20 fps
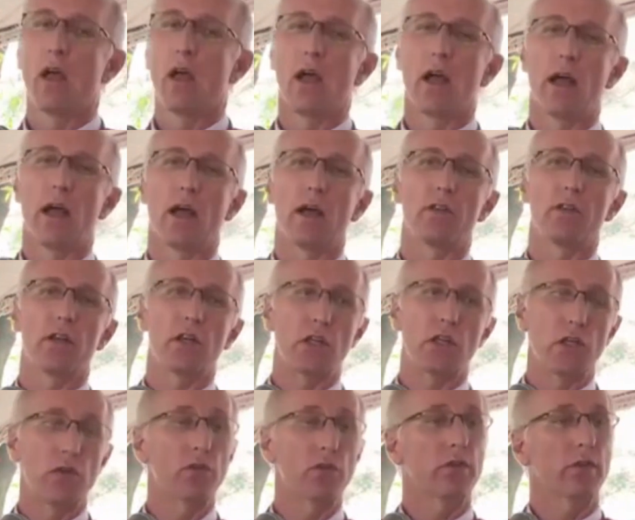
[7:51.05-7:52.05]
the
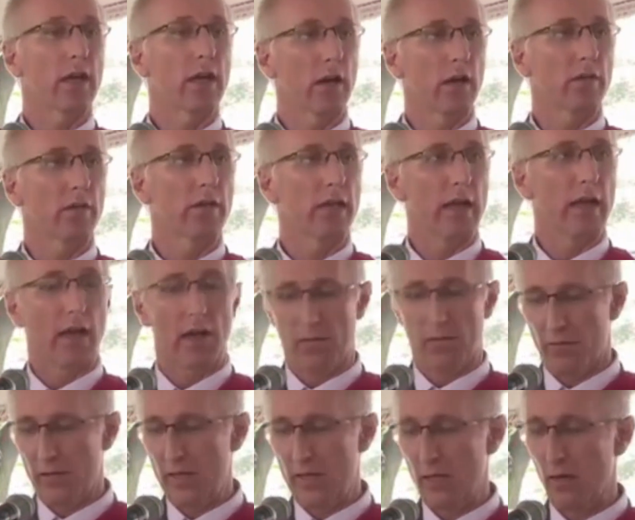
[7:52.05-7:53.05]
news and out there, I
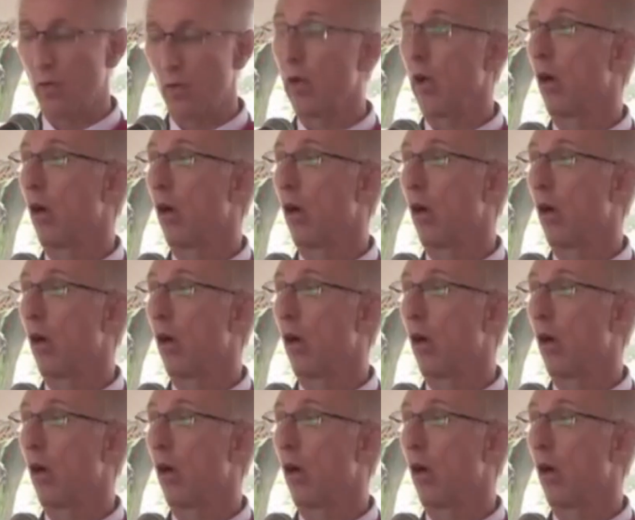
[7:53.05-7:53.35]
think we